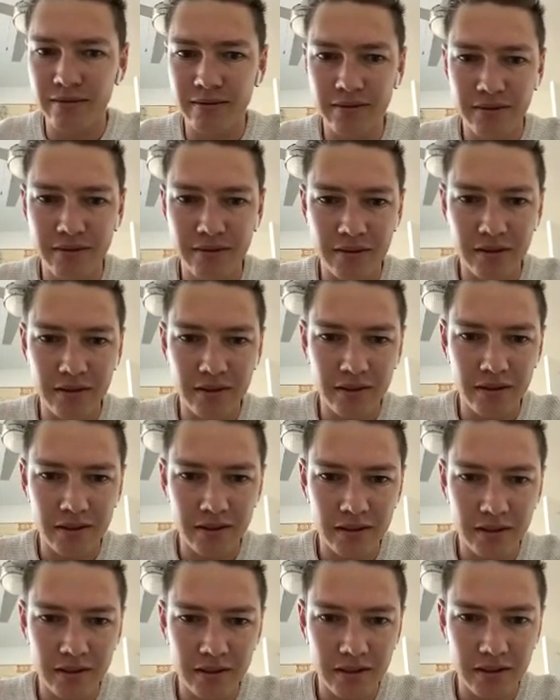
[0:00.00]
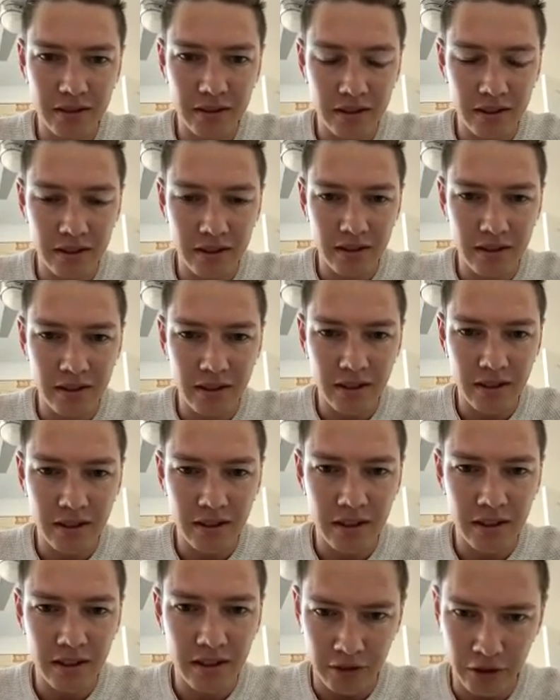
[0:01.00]

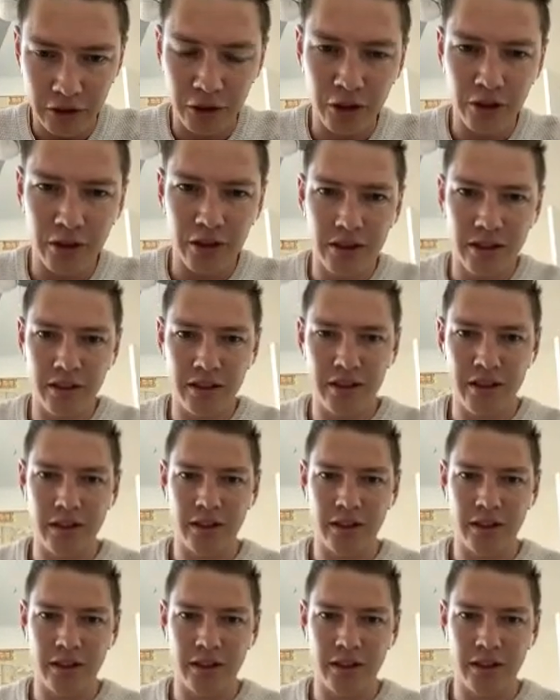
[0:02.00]
This person isn't speaking.